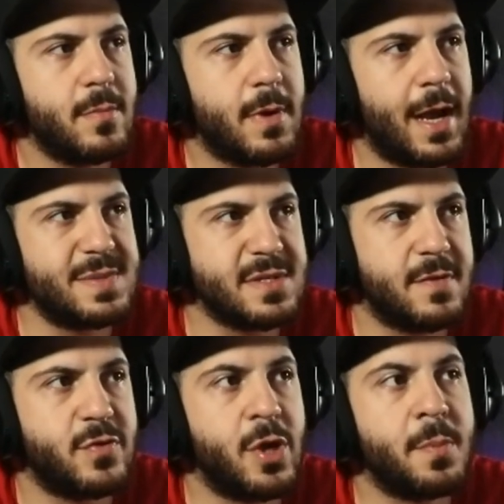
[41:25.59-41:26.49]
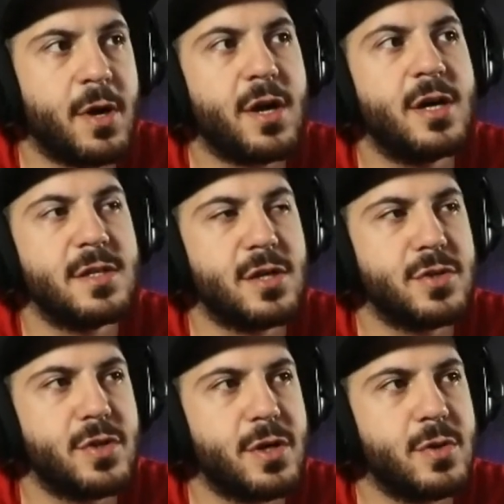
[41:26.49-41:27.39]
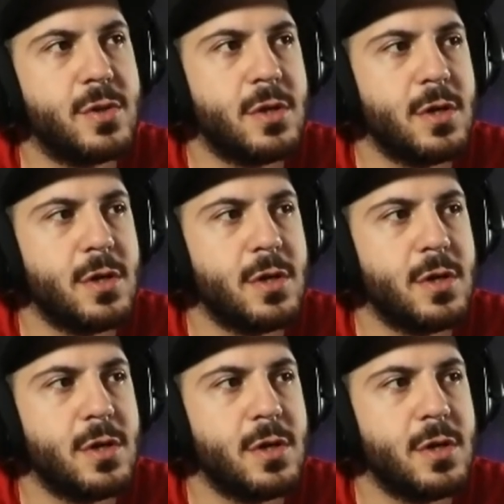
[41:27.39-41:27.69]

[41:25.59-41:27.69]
aspects of doing bug hunting on your own.